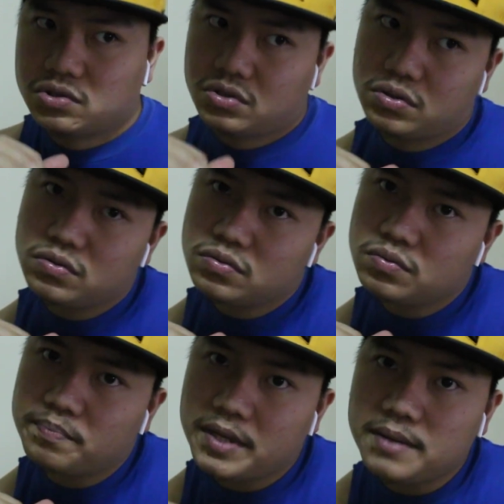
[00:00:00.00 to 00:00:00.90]
to
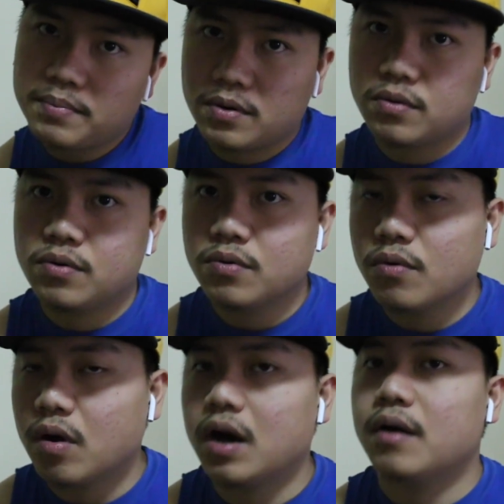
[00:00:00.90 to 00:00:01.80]
people
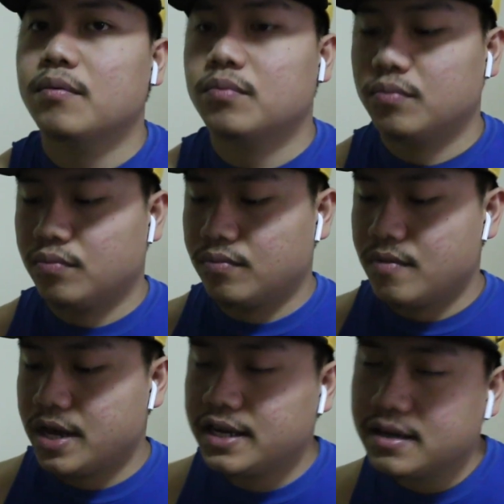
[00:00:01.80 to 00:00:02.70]
who are
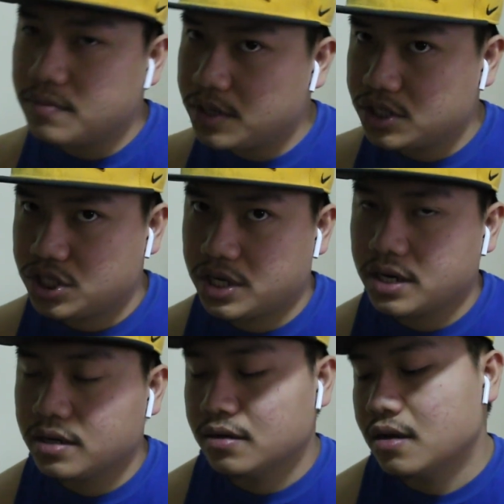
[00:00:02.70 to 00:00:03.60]
in the wheelchair,